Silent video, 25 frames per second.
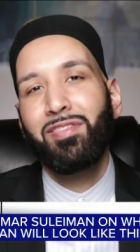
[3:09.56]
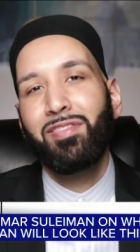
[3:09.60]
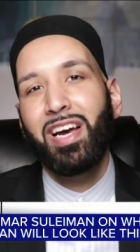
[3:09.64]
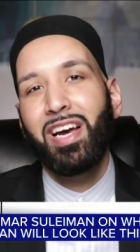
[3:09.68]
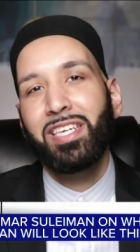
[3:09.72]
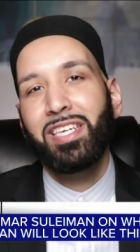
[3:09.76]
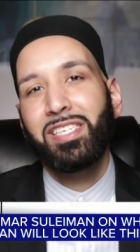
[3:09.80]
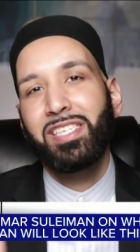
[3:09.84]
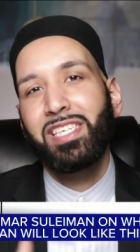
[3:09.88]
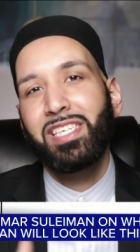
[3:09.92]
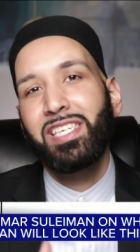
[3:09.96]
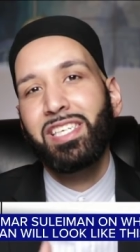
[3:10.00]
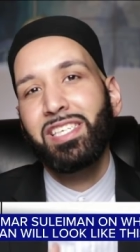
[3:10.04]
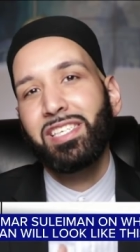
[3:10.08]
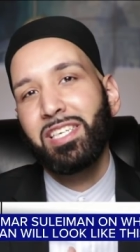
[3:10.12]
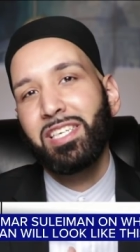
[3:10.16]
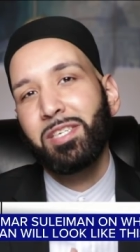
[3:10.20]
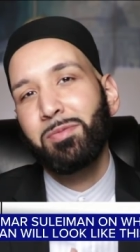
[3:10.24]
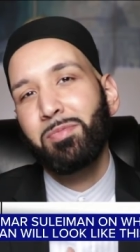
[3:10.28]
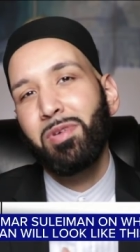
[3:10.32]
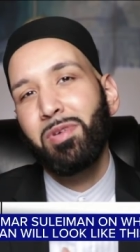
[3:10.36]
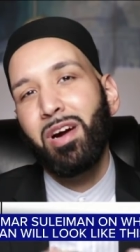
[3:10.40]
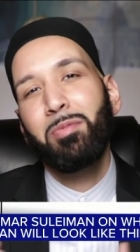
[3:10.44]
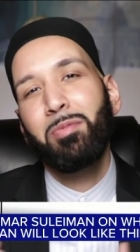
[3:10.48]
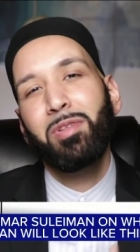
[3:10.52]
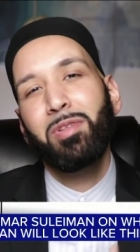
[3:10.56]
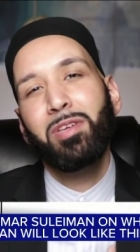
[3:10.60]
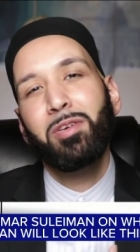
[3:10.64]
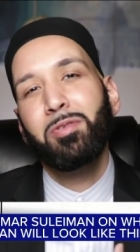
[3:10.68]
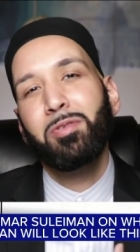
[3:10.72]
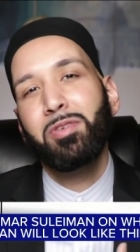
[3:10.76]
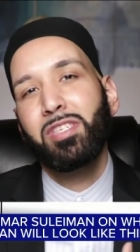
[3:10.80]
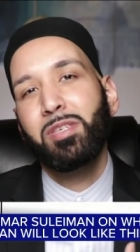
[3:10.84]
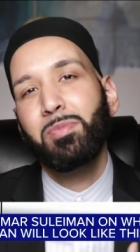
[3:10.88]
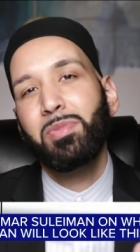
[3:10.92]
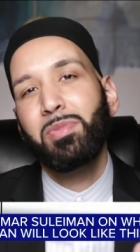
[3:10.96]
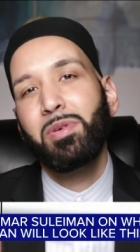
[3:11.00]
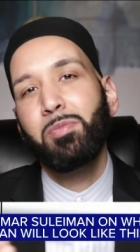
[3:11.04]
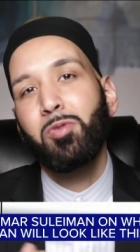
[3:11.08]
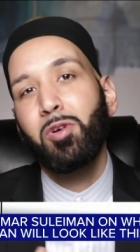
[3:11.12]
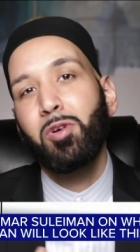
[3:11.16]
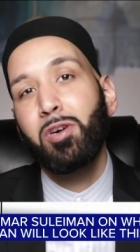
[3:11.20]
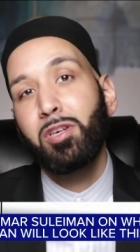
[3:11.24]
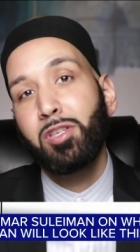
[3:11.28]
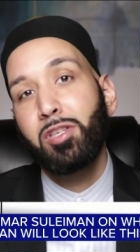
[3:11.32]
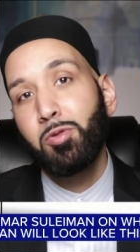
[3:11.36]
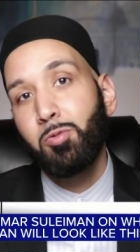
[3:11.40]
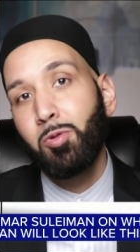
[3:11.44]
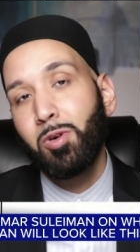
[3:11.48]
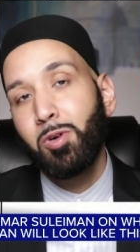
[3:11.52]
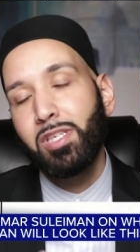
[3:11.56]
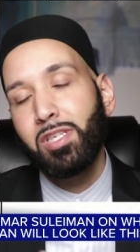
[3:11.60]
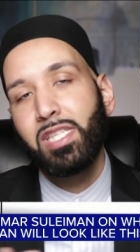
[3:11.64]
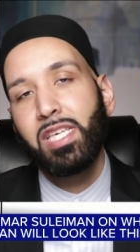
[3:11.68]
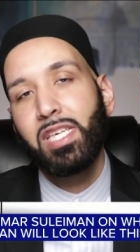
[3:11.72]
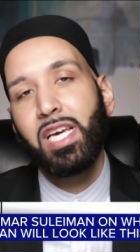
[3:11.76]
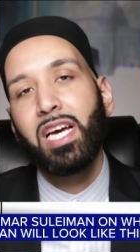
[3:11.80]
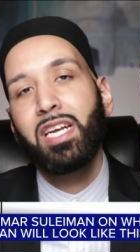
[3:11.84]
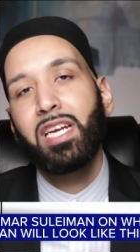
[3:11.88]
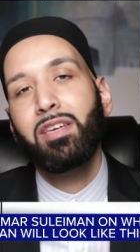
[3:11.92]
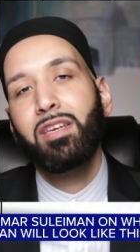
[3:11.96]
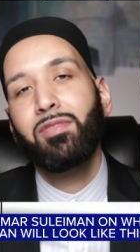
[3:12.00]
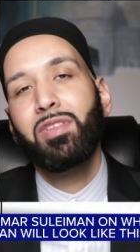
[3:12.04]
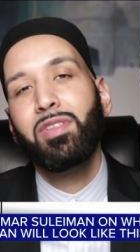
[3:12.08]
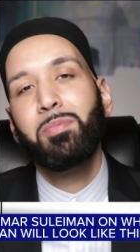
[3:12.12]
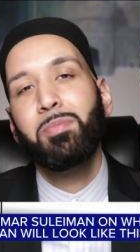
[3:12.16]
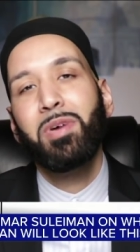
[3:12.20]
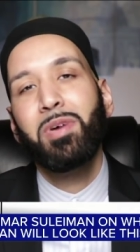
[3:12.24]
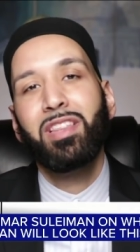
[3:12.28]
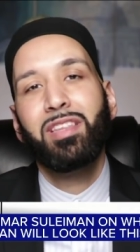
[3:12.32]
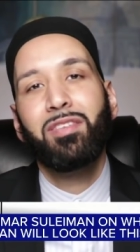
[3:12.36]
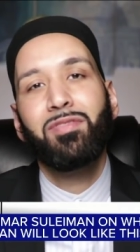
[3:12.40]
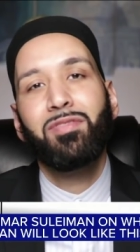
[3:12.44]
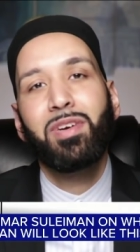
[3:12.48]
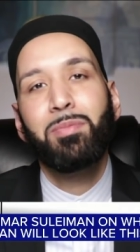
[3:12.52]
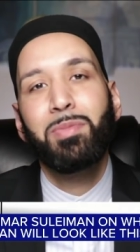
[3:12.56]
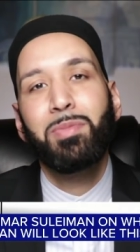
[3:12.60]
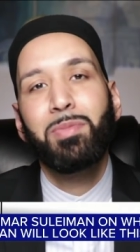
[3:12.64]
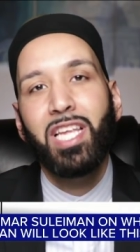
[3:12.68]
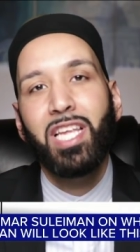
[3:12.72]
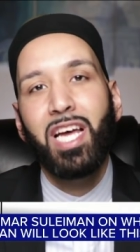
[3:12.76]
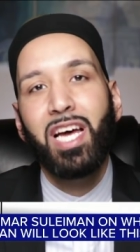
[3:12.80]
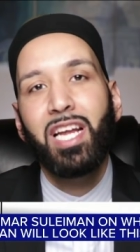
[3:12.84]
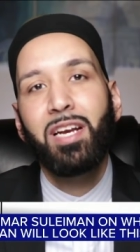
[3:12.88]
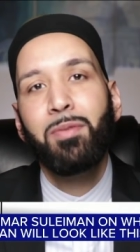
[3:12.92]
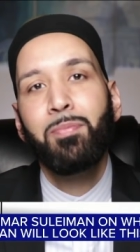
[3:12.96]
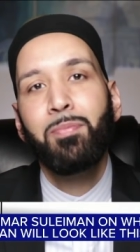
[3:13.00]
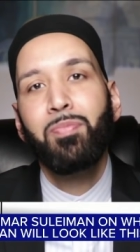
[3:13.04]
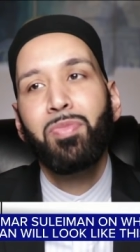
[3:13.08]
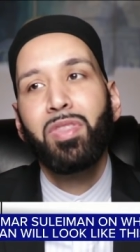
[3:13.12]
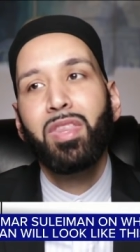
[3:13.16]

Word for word: vaccines, that's probably going to be more towards the end of the month of Ramadan.